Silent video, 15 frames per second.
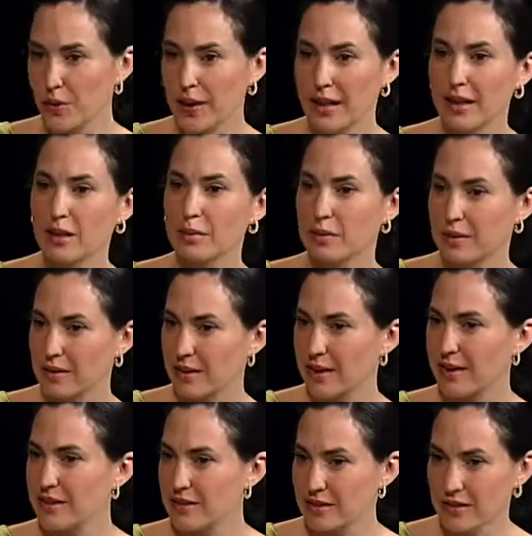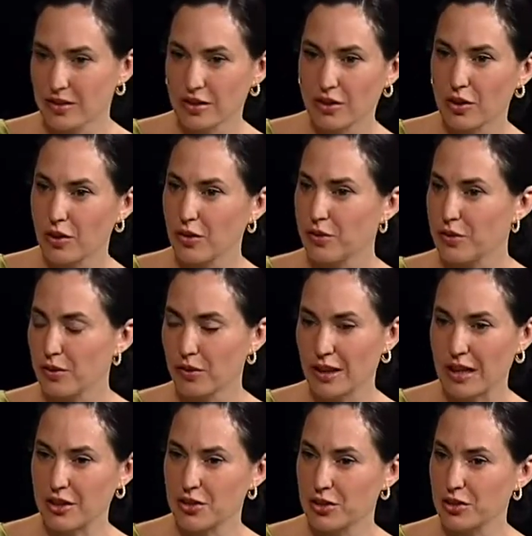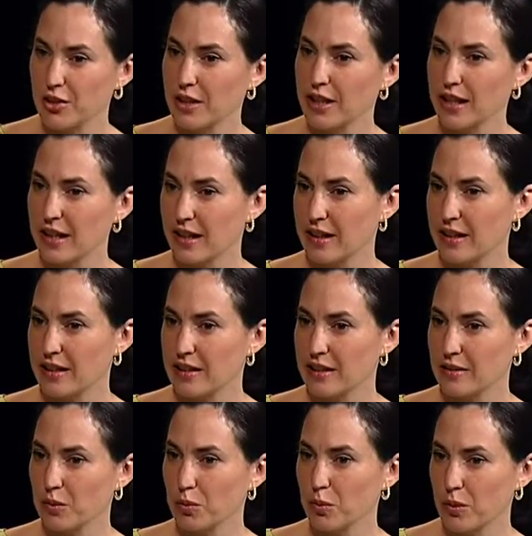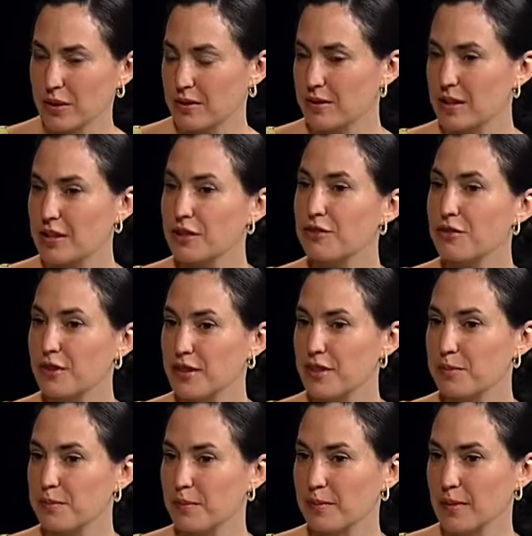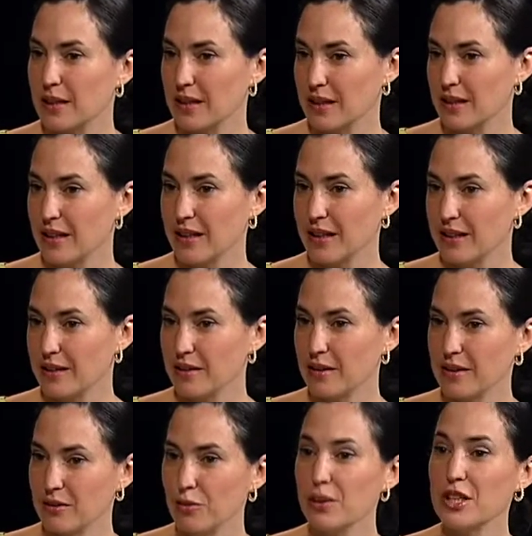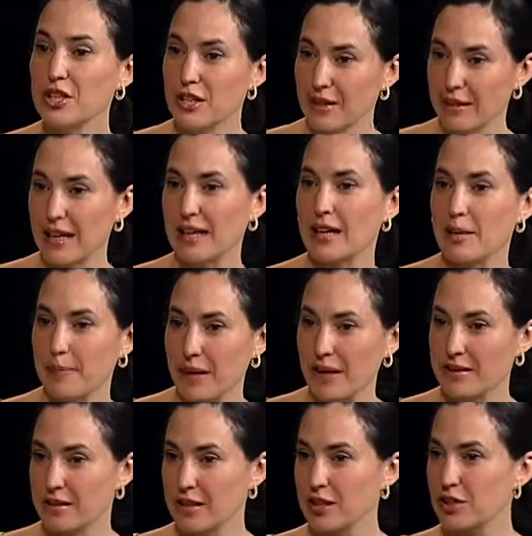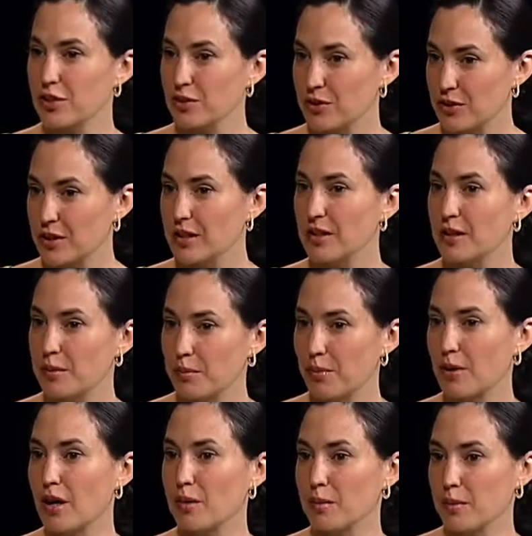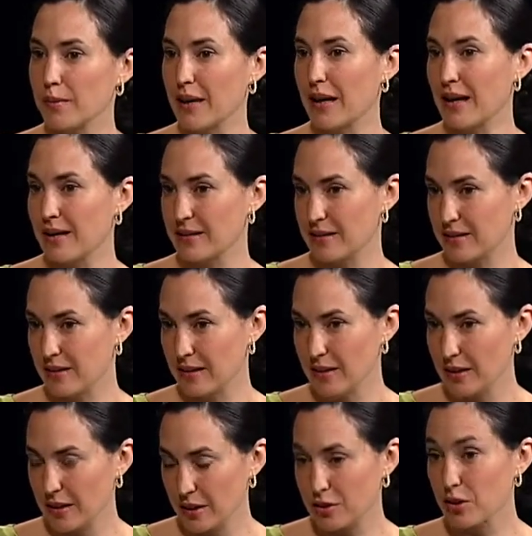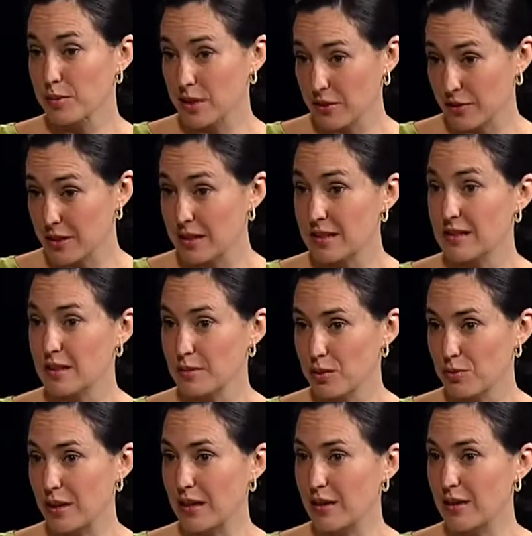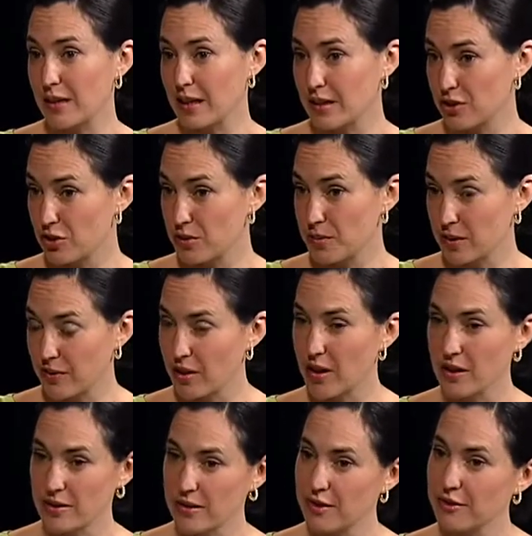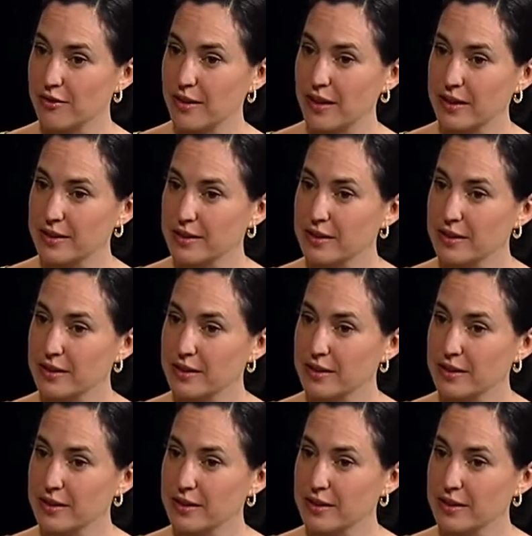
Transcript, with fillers: help clients go through that journey, and what's the difference in reaching that capacity to see the problem as in terms of systems rather than in terms of cause and effect?